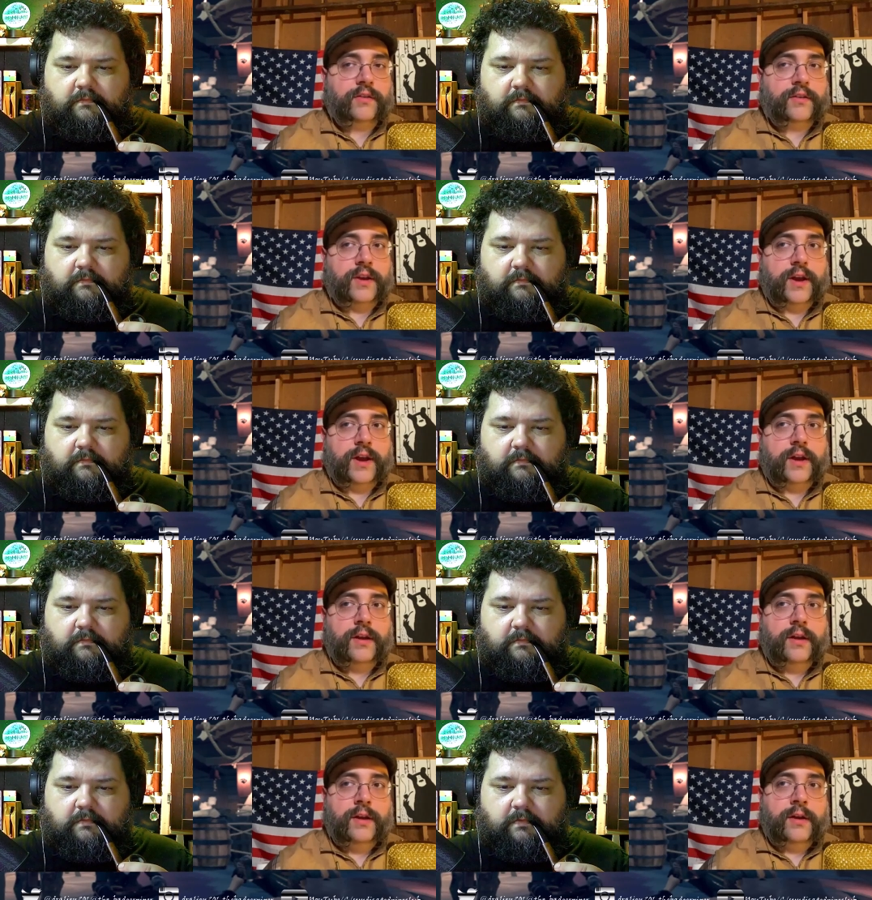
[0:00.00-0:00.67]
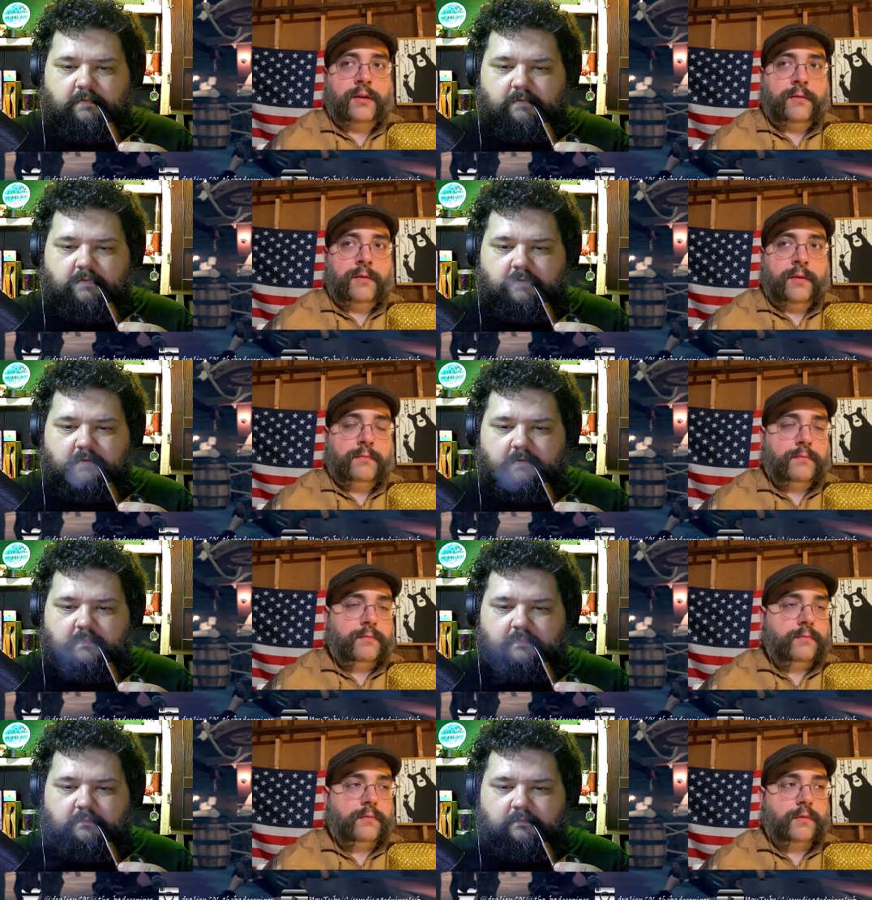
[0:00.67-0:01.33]
Speaker 1: uh,
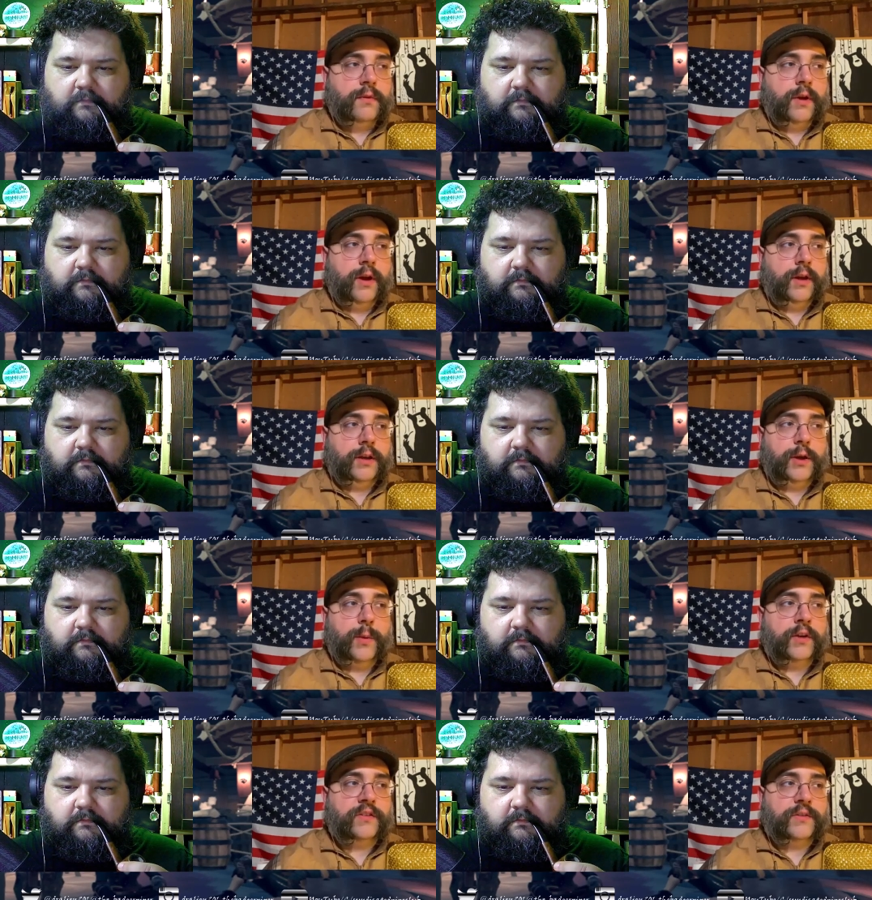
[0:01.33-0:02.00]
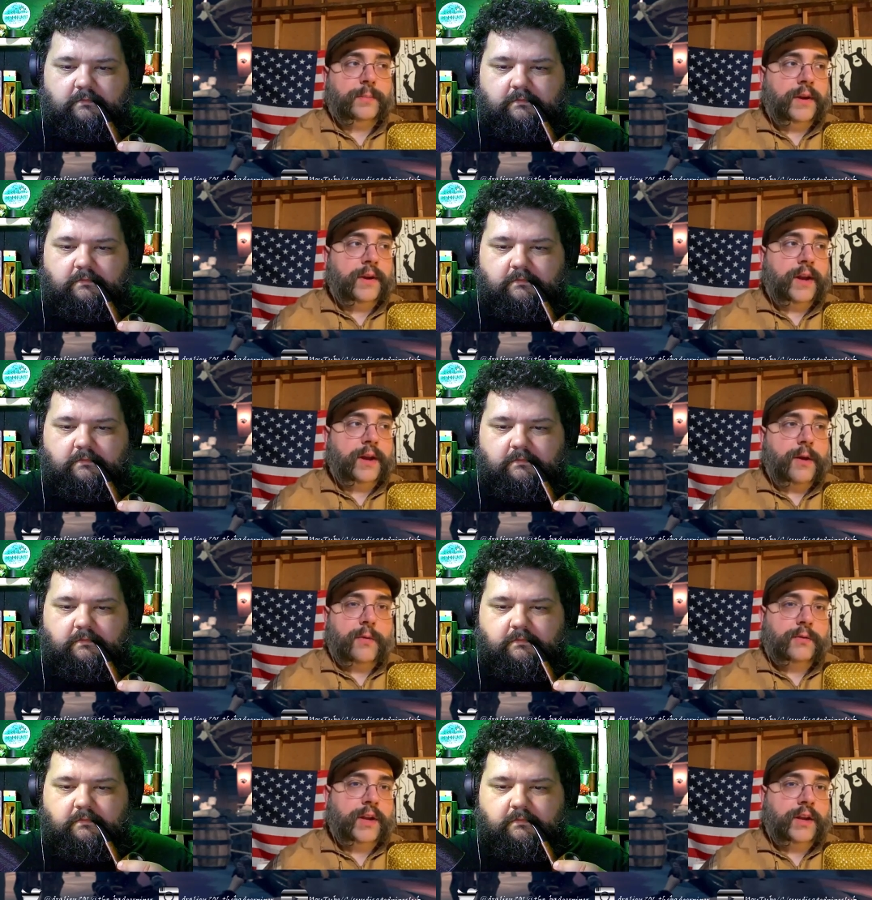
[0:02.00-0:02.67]
U.S. Uh, bidding
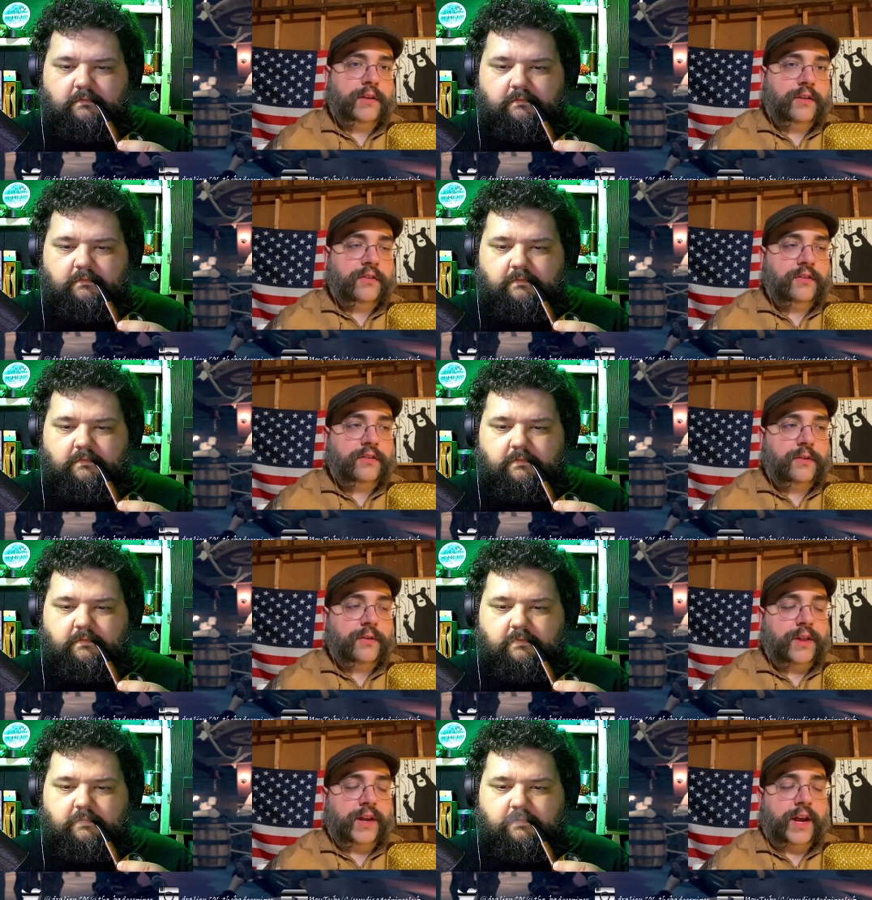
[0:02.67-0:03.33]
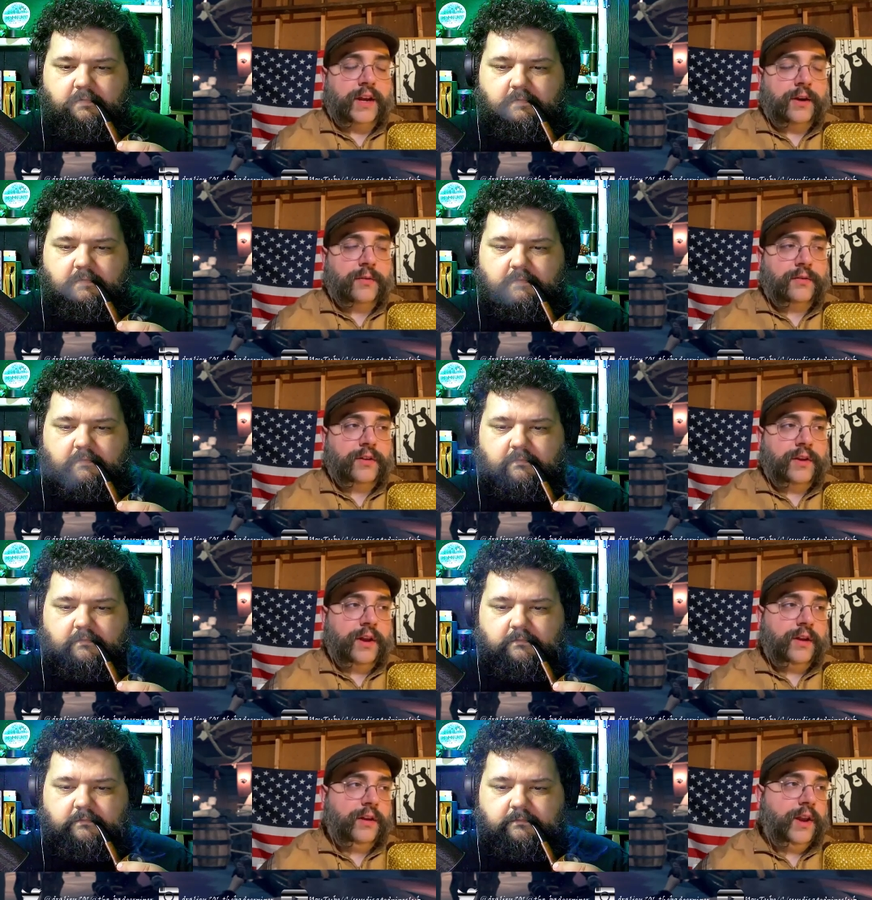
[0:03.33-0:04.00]
only, just so that I don't.
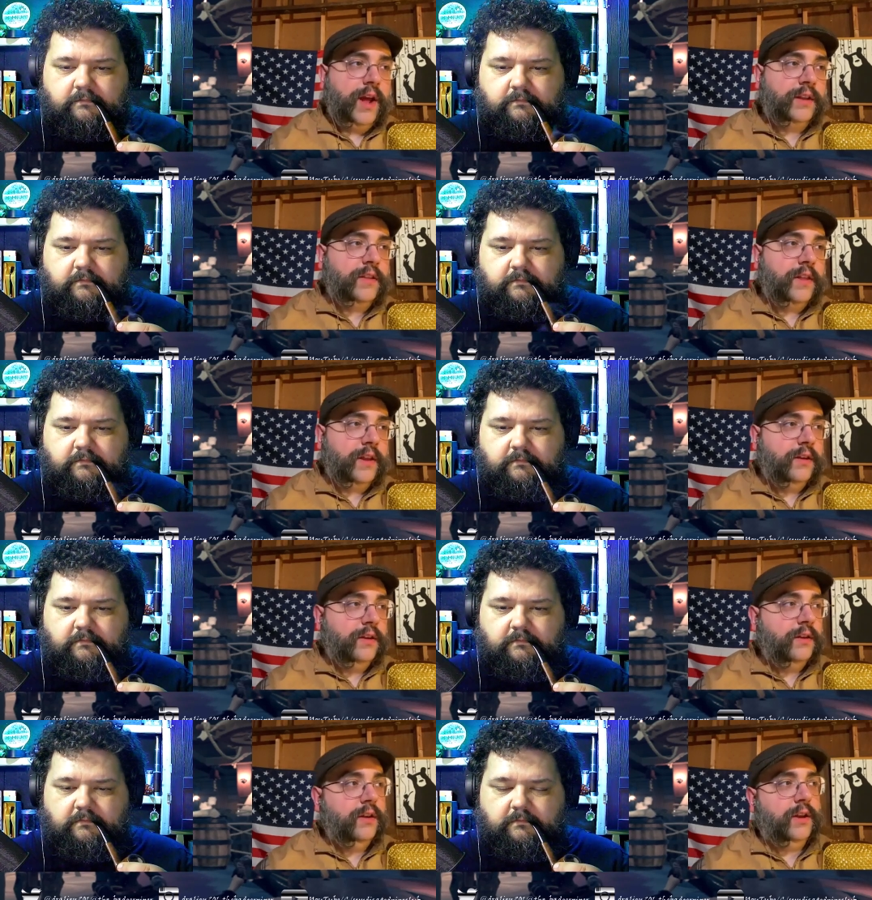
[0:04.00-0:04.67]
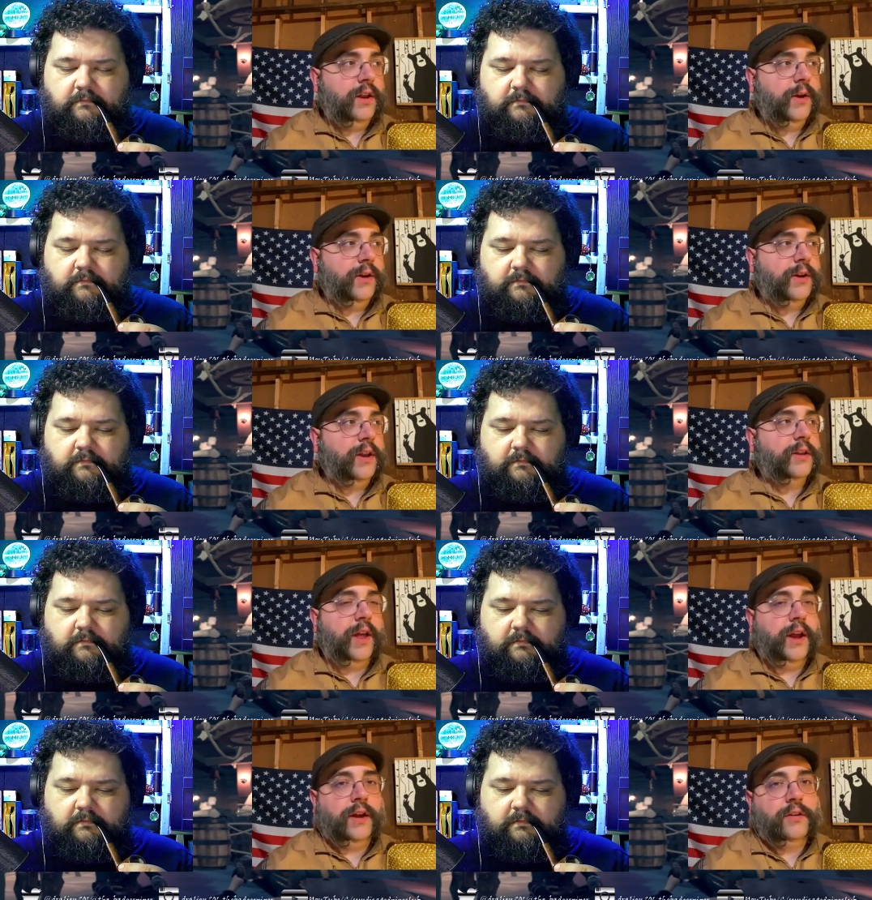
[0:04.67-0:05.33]
Uh, not that you know I didn't
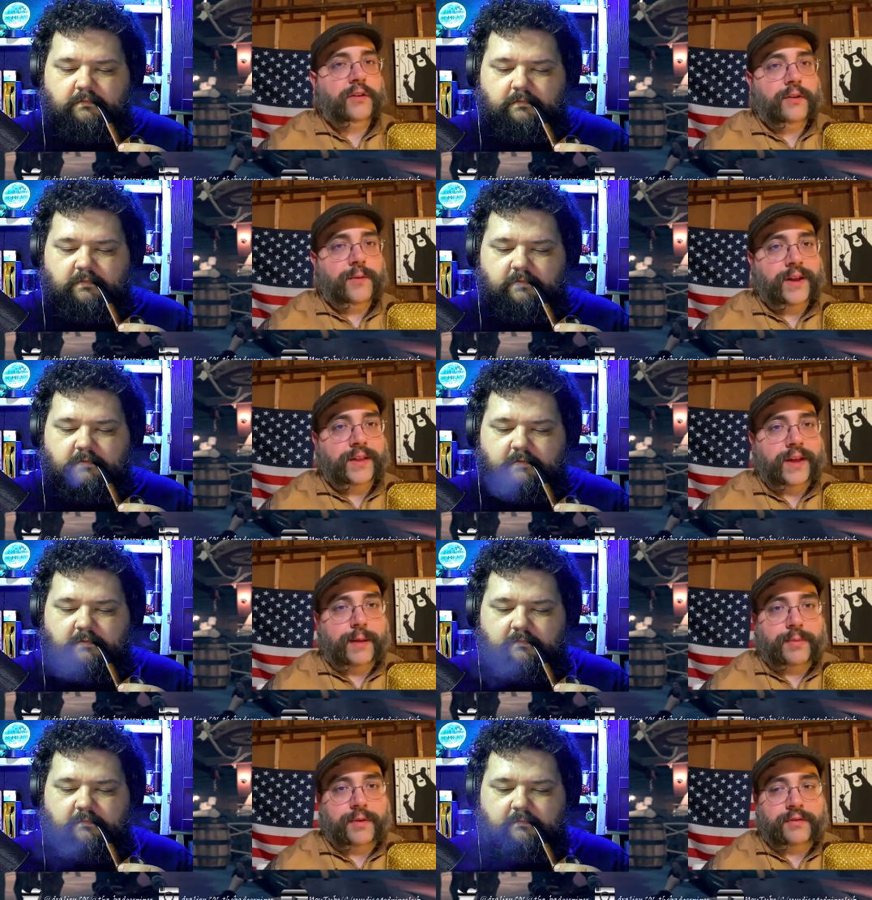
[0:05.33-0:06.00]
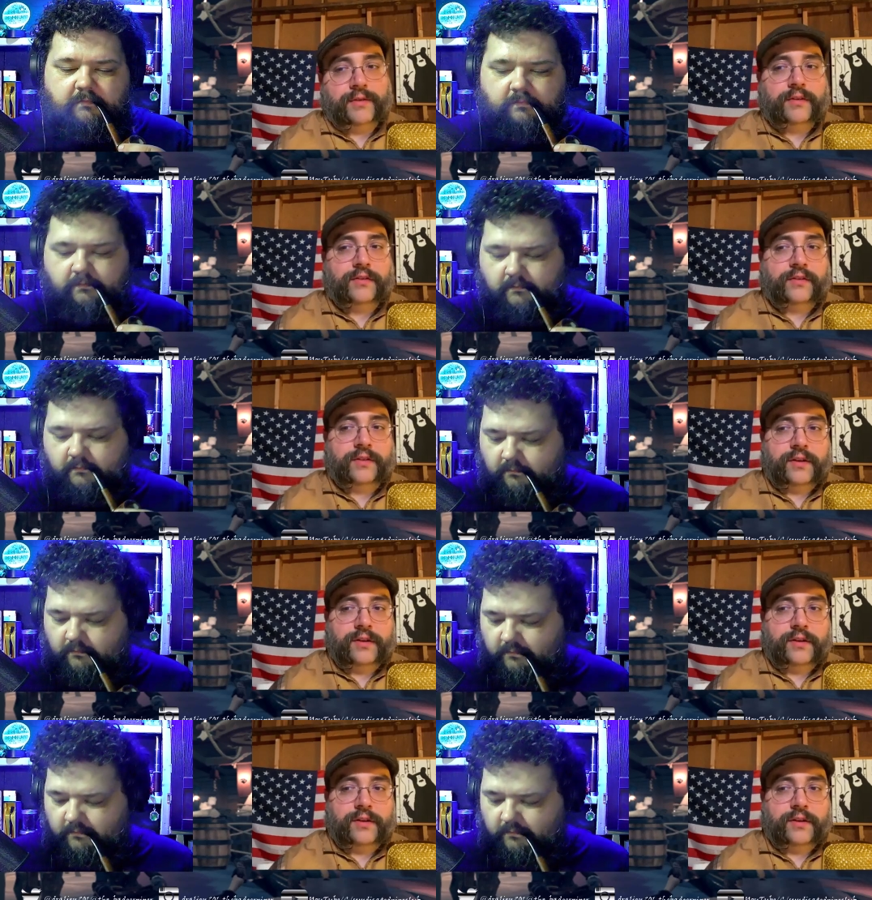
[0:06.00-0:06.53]
like doing that, but just to